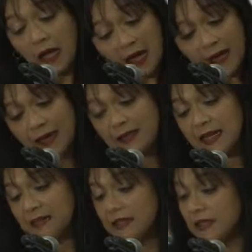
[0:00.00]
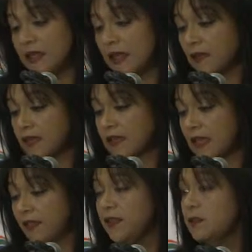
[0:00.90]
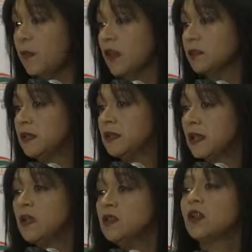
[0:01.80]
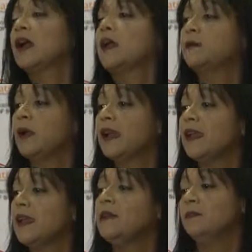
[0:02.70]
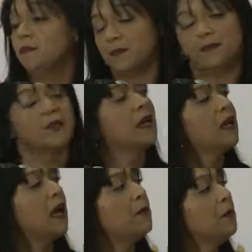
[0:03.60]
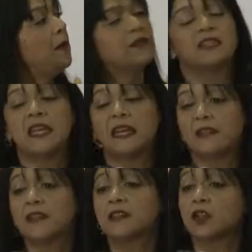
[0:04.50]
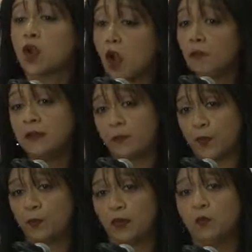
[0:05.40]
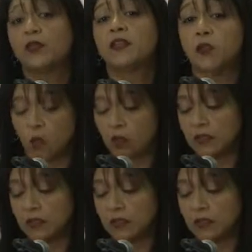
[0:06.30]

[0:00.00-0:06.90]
I had done turnaround at another department, so I am, I am capable of saying that it's a common problem within all